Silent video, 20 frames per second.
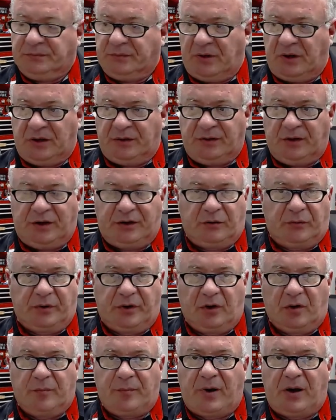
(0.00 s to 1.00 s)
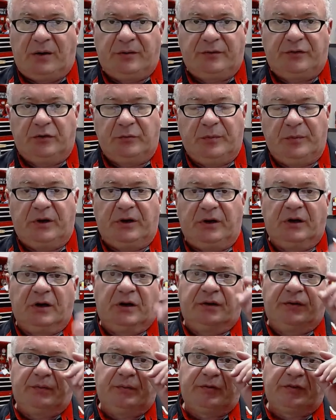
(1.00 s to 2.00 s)
I, I, don't hear about too many
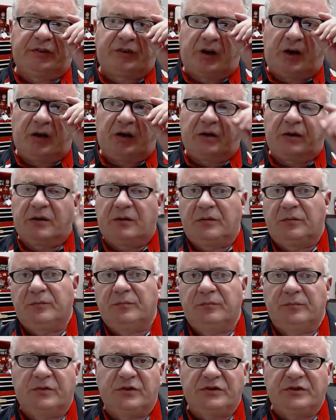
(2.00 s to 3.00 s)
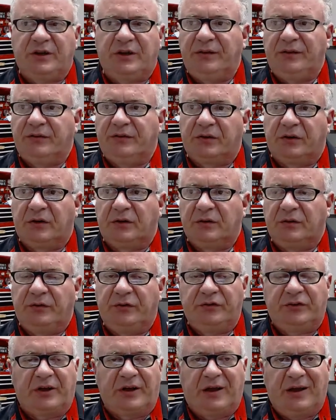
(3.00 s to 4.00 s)
uh, stock machines uh,
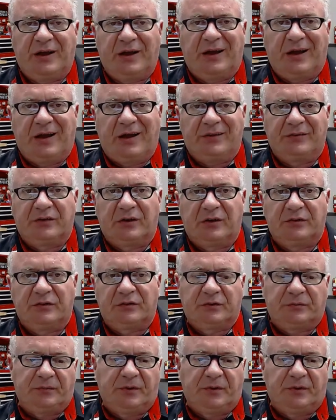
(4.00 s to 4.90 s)
losing head gaskets.